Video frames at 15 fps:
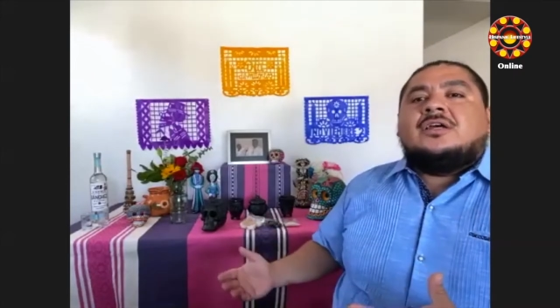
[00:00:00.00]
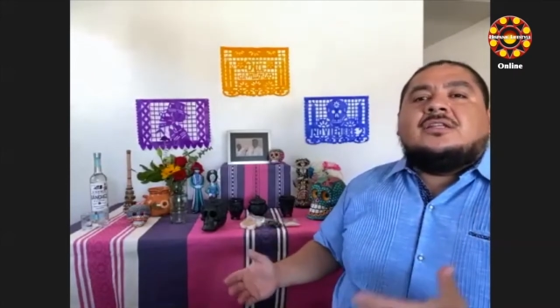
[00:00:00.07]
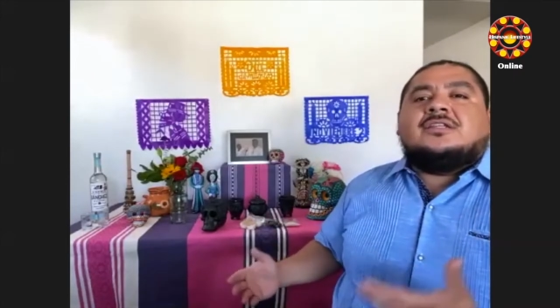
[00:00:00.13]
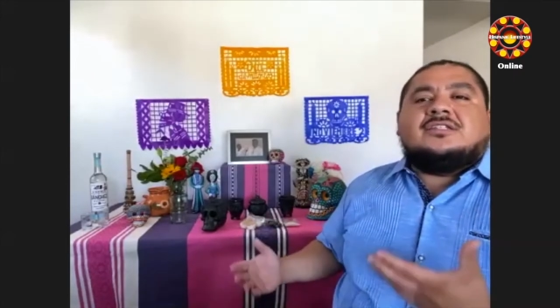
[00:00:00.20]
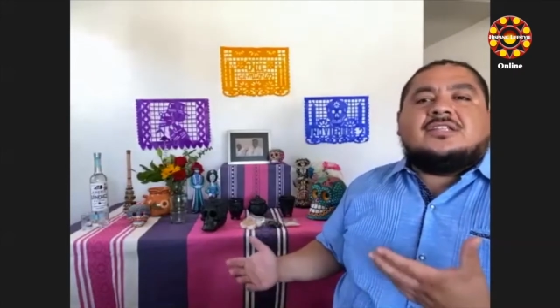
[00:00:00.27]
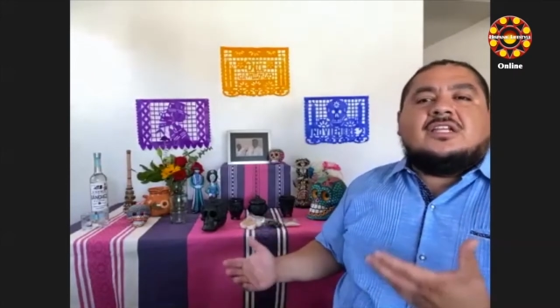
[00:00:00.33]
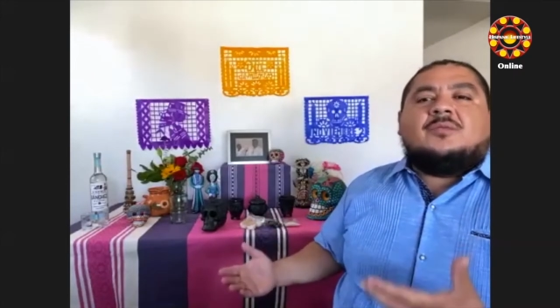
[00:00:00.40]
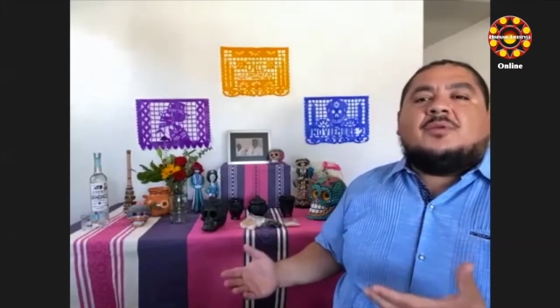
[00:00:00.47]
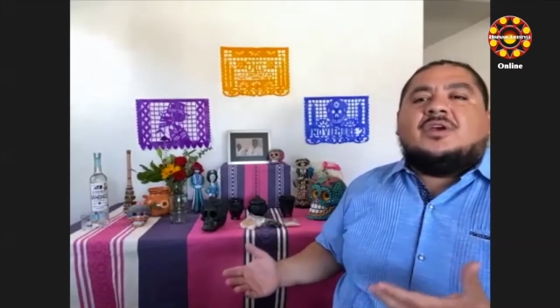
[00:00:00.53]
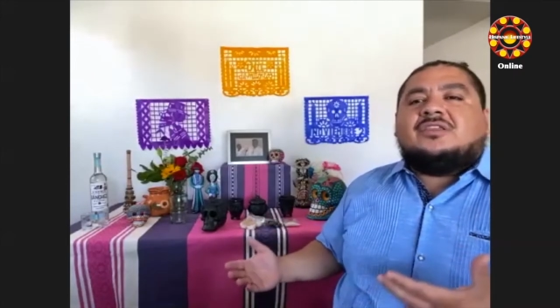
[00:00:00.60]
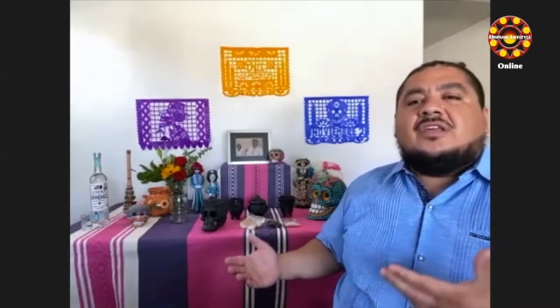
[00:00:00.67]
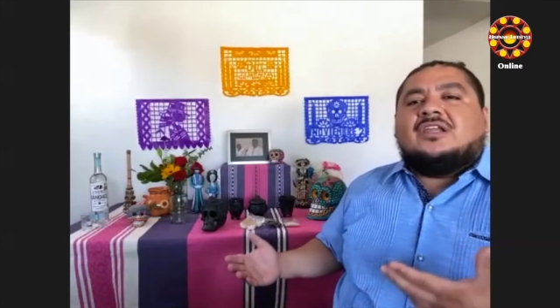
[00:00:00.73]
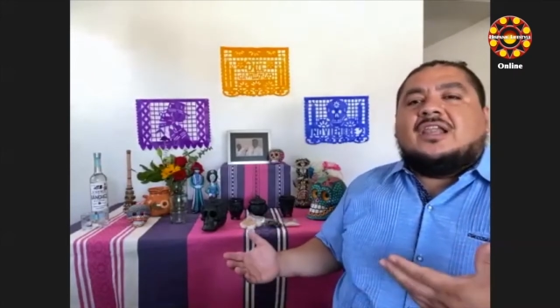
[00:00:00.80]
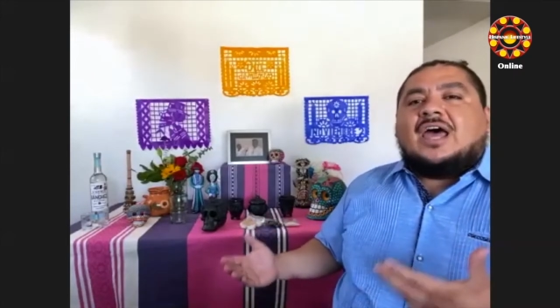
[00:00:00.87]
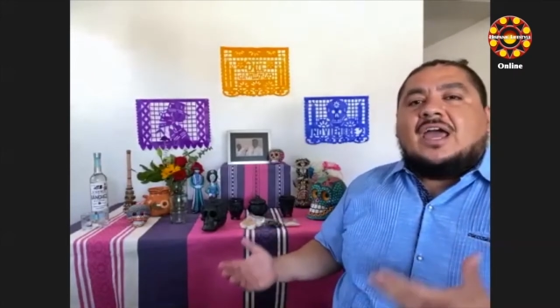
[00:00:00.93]
to celebrate
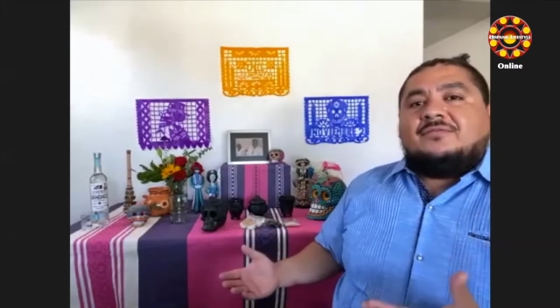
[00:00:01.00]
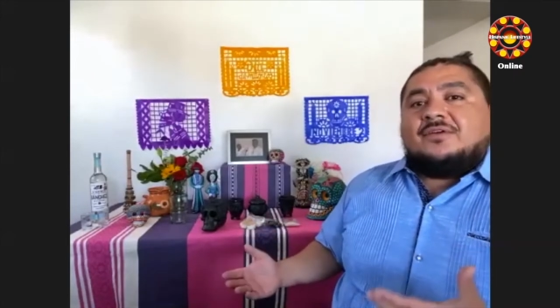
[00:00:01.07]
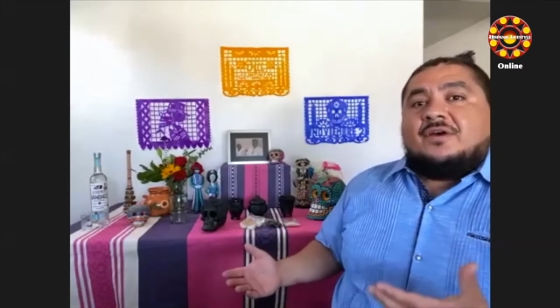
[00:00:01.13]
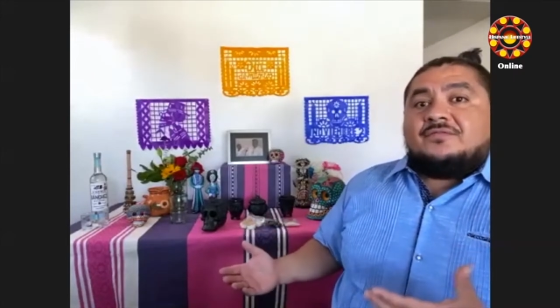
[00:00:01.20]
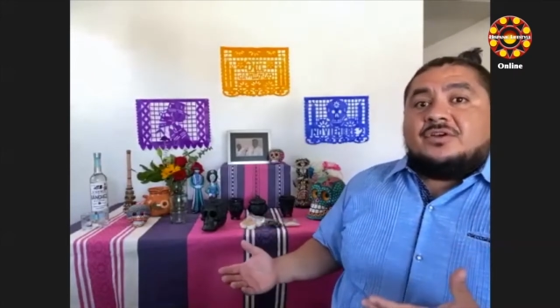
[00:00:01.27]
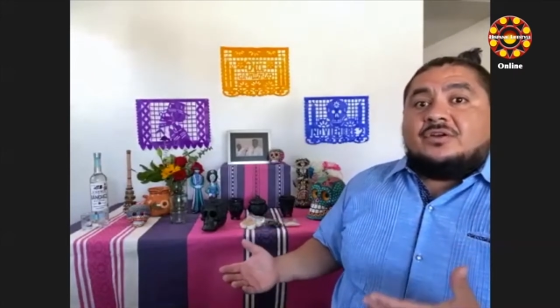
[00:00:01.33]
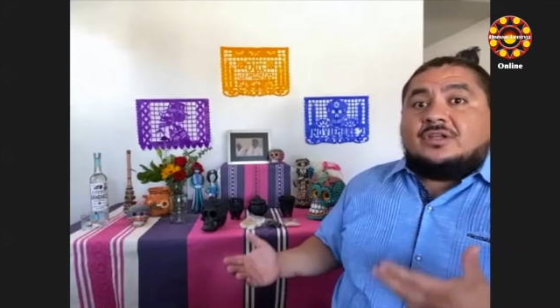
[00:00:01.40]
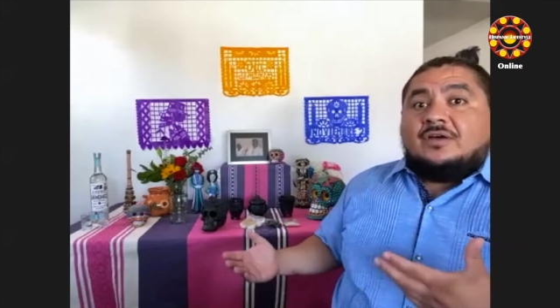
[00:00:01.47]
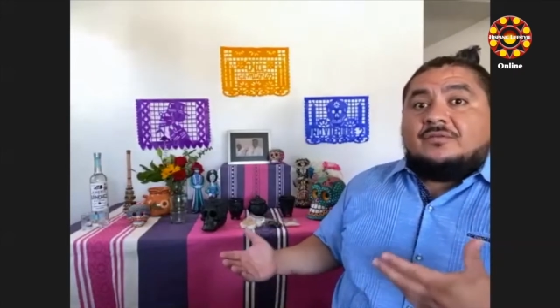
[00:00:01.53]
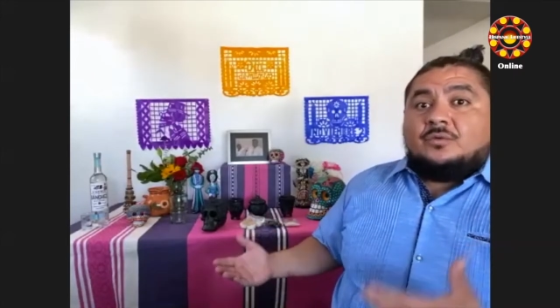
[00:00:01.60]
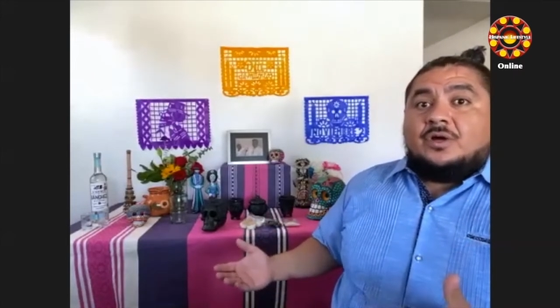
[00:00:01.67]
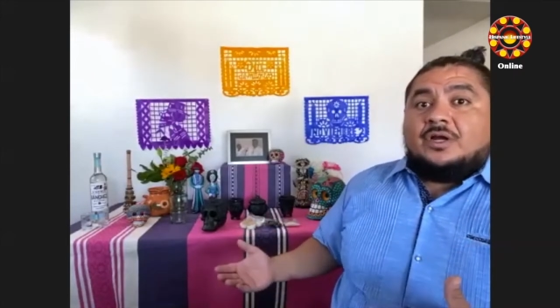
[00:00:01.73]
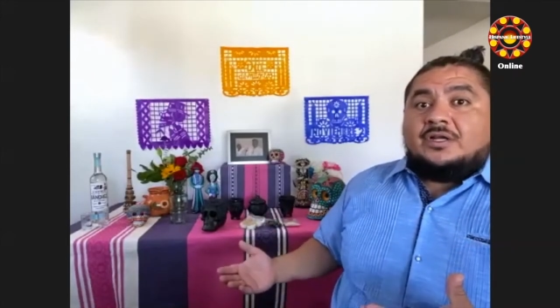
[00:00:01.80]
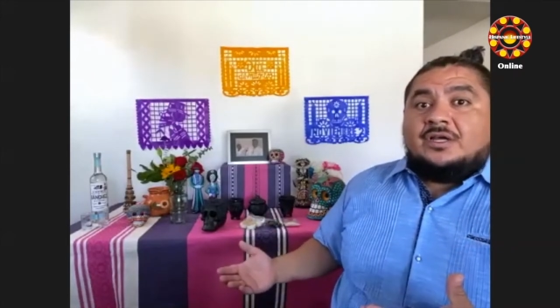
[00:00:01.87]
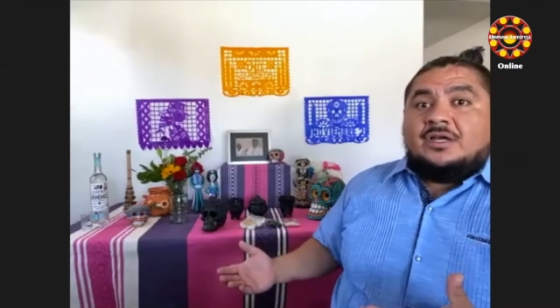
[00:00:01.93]
the life of your loved
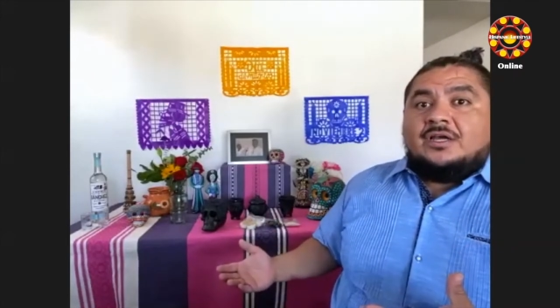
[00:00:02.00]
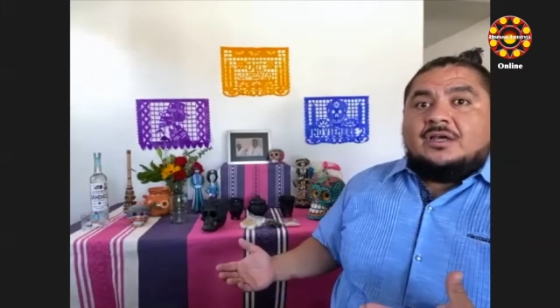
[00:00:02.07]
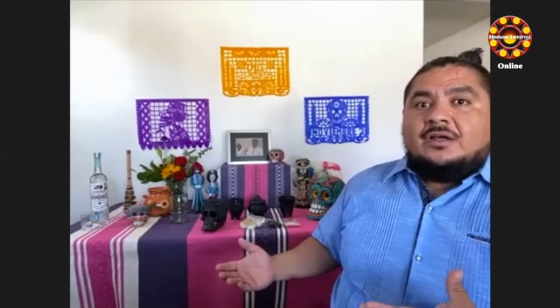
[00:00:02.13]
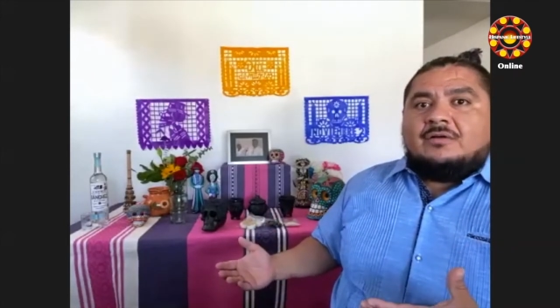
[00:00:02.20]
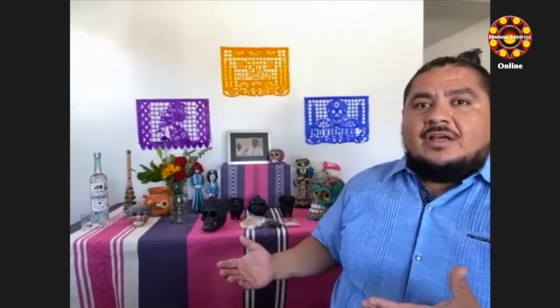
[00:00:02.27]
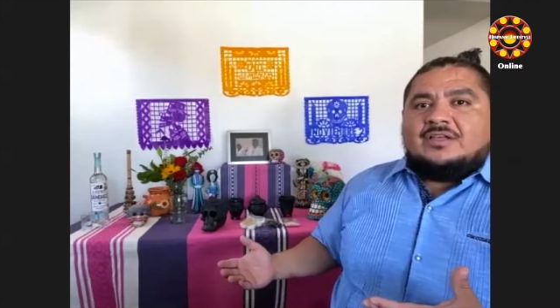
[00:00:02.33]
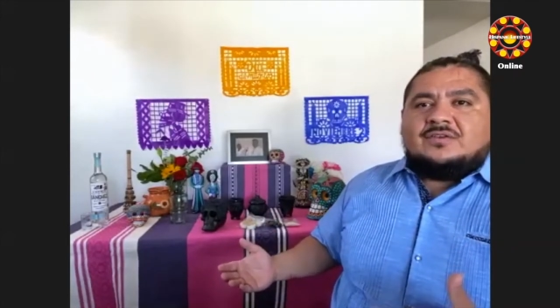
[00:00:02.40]
one, right?